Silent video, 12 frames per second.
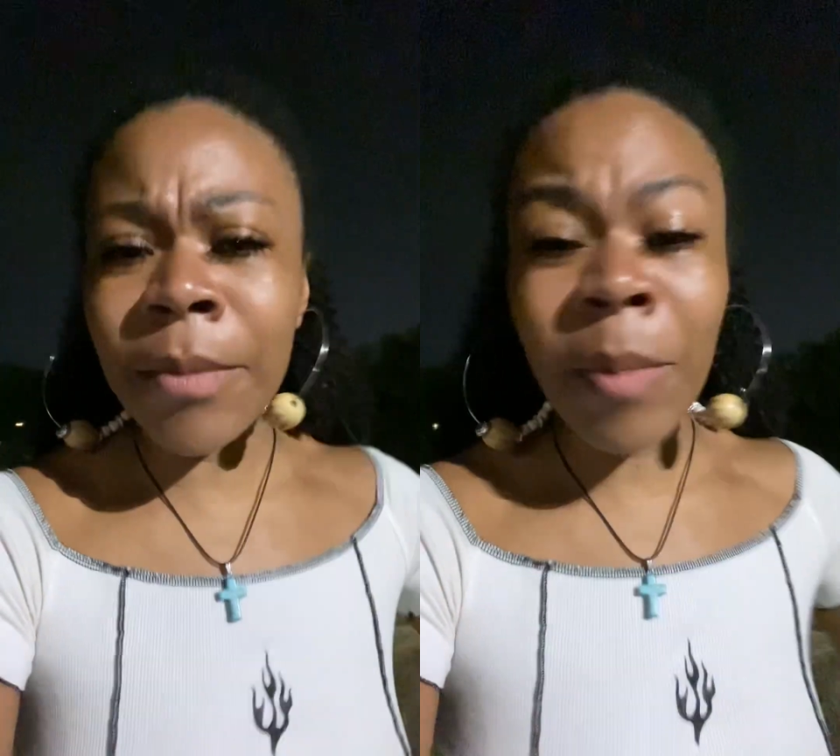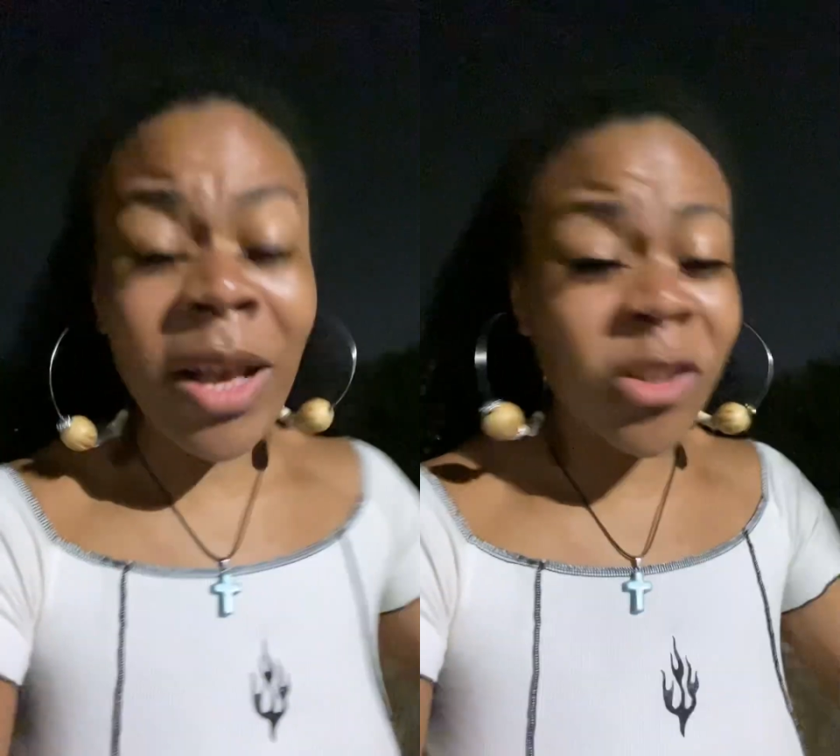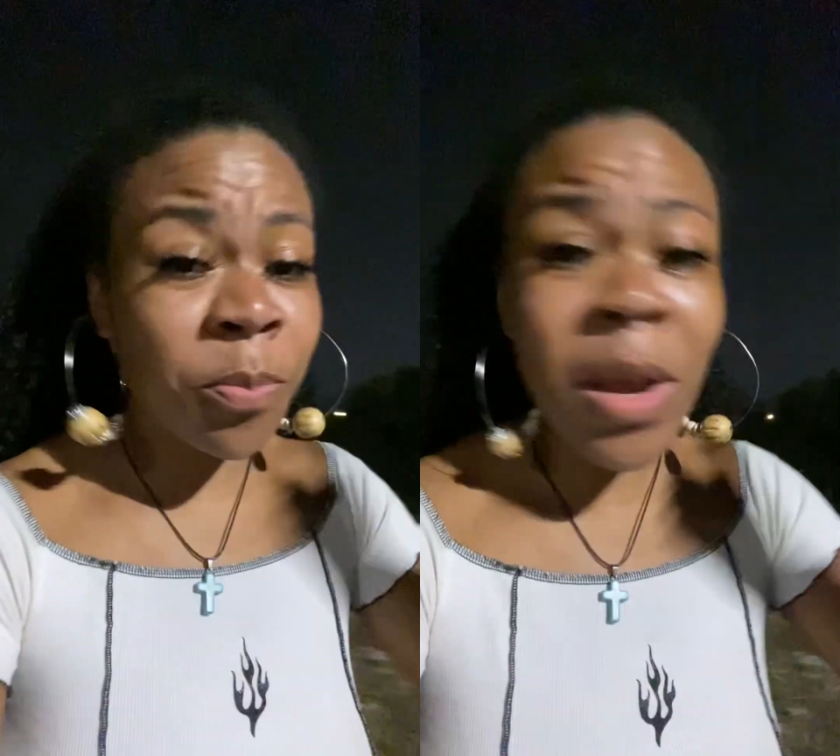
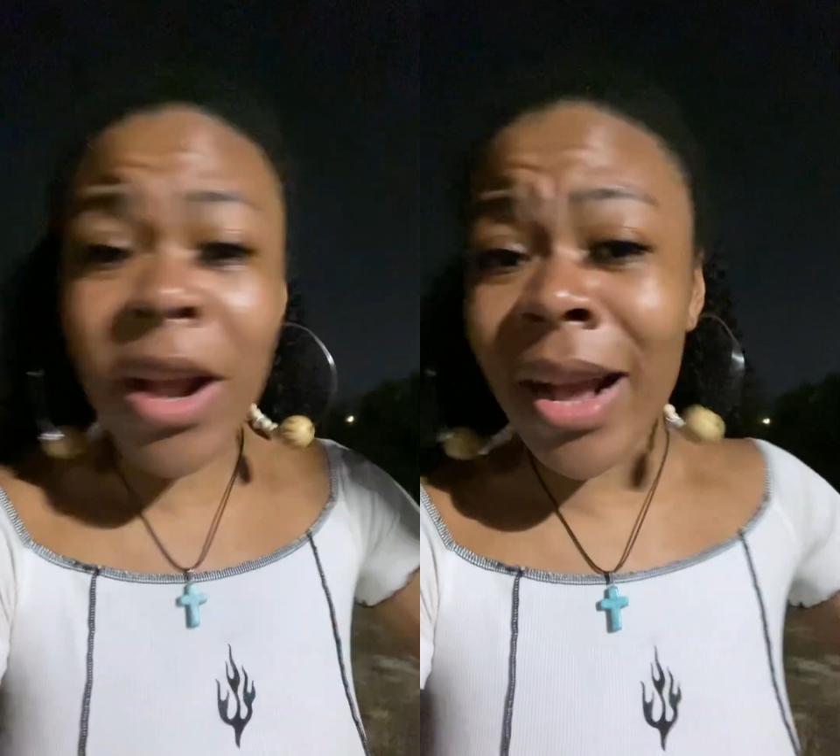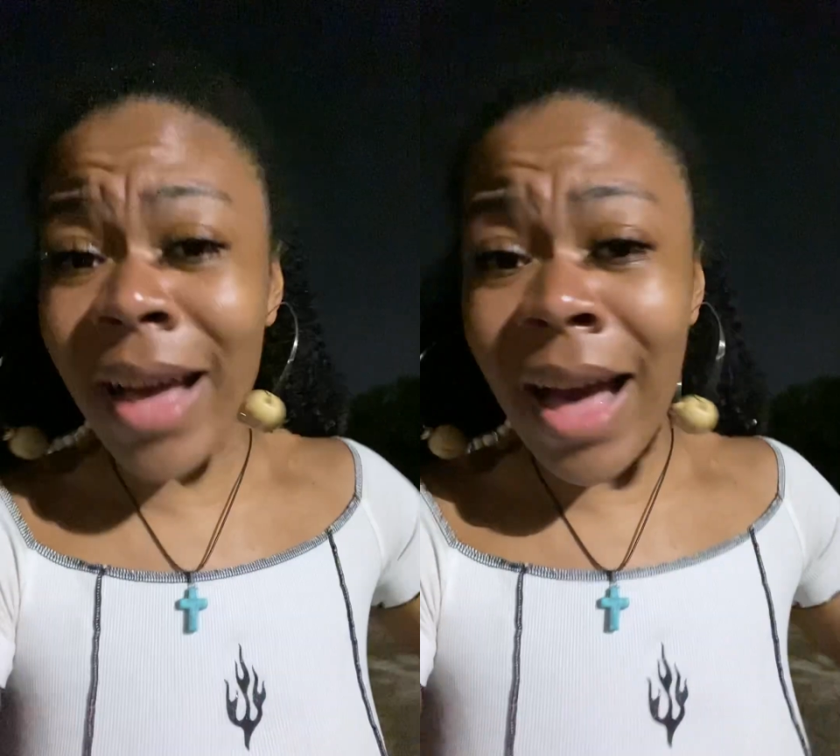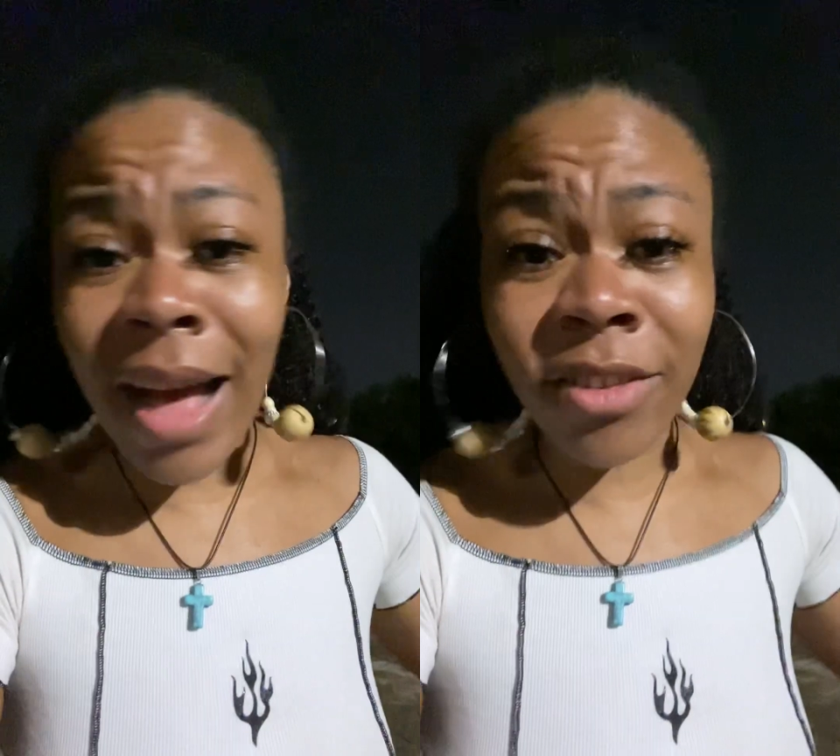my spirit
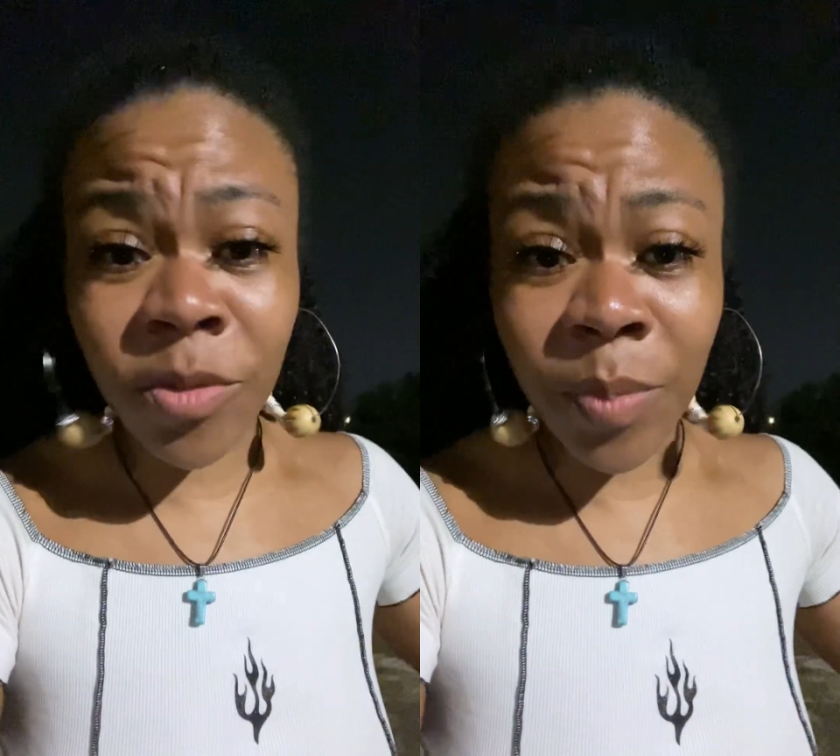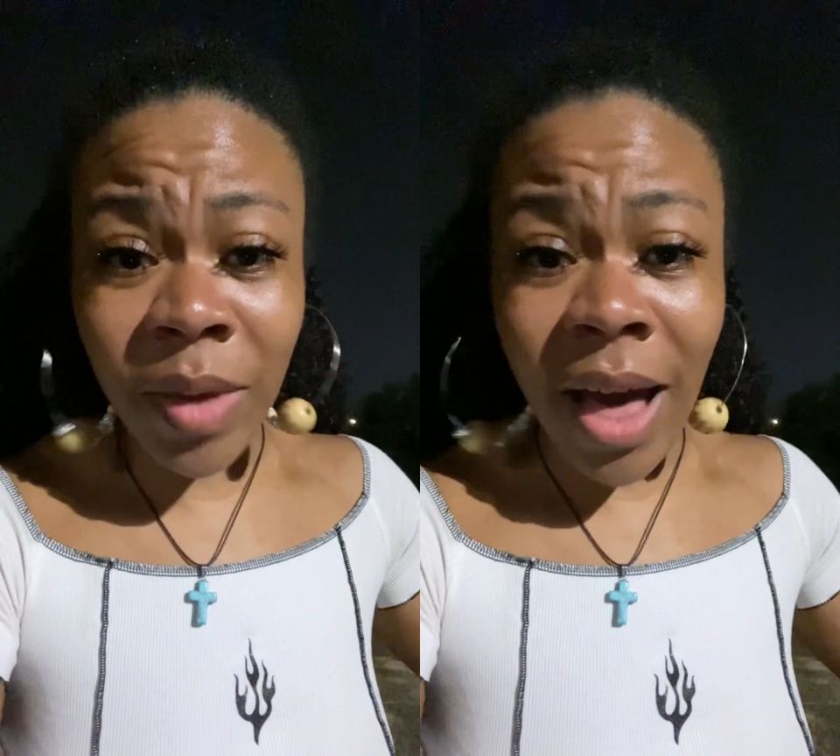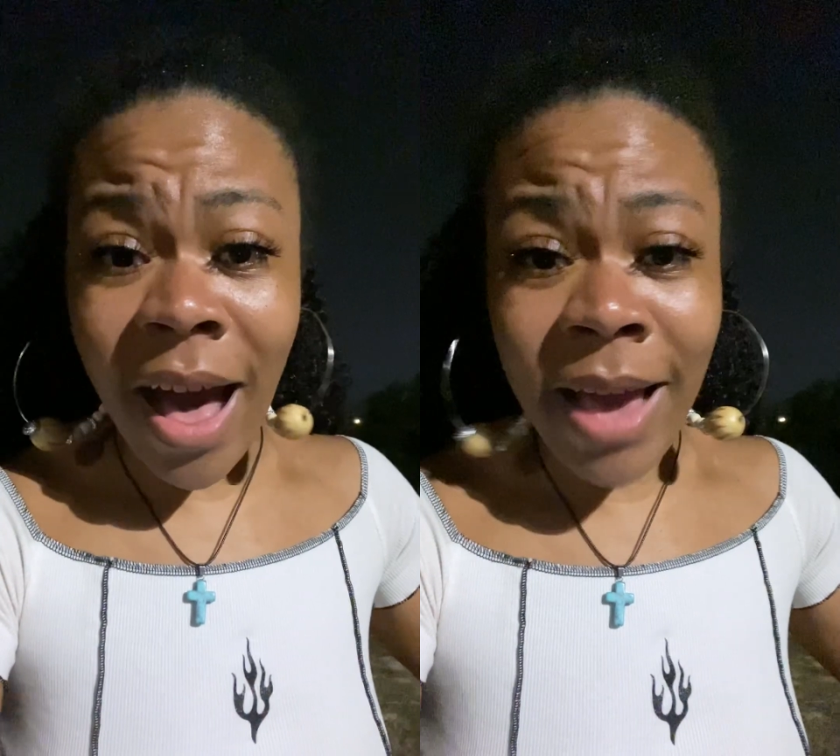guides are
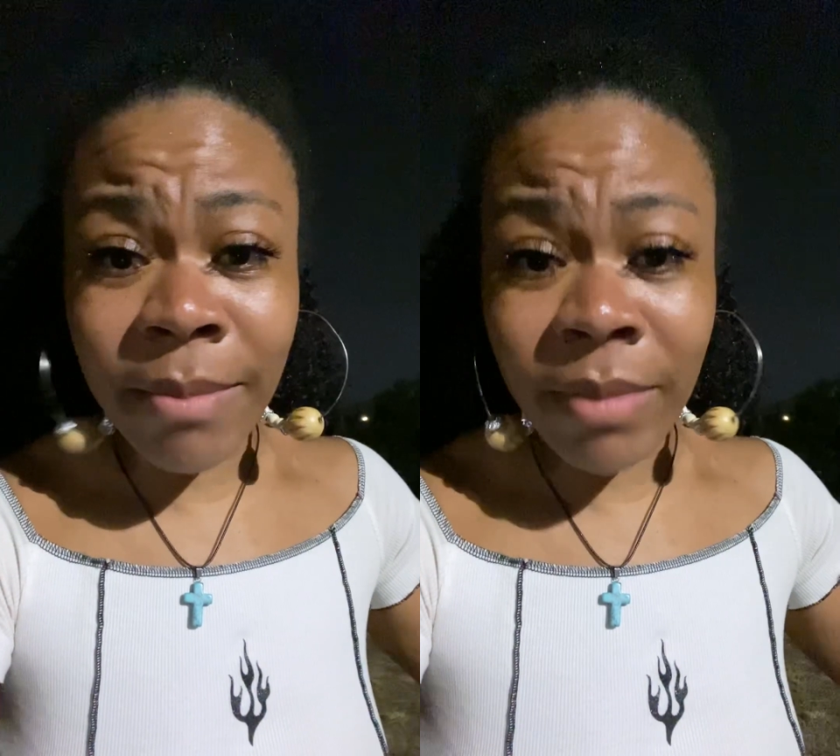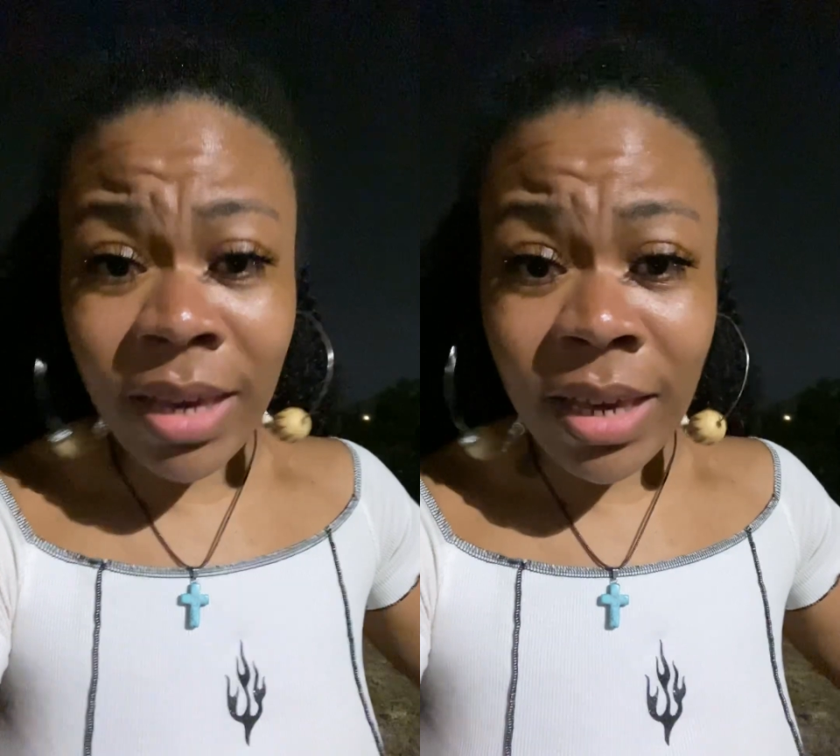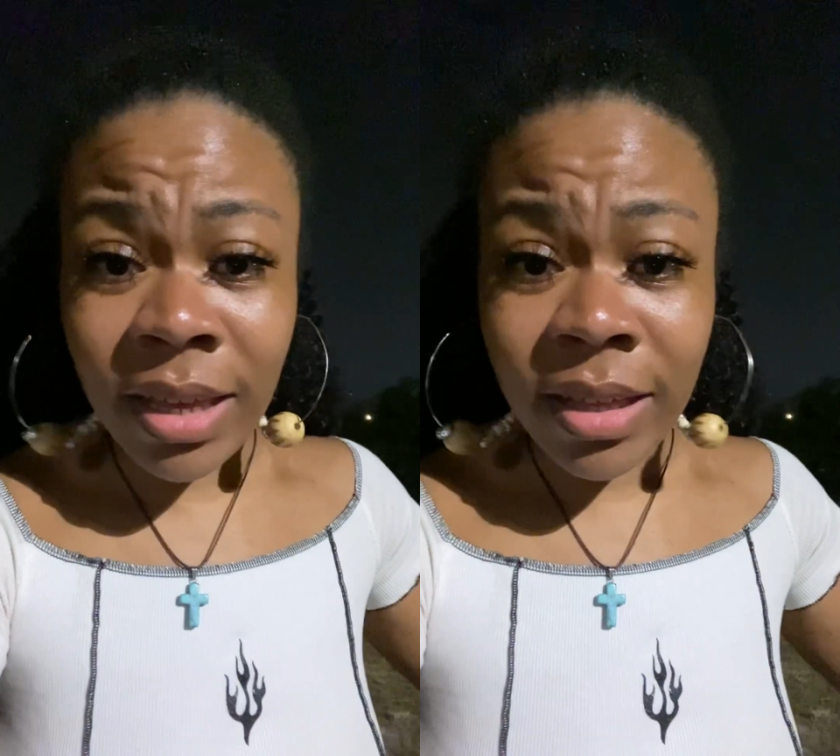behind
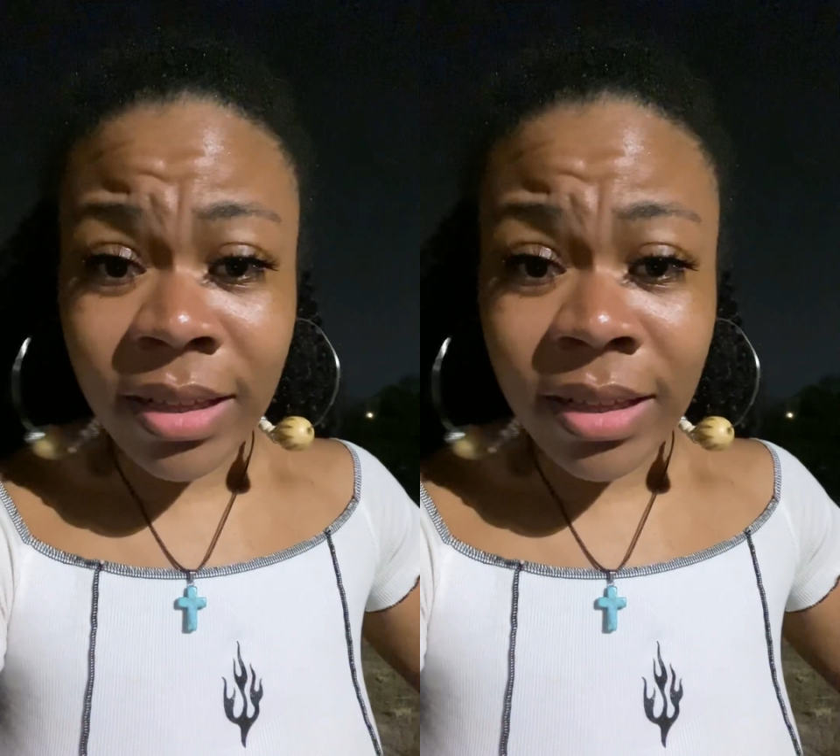me.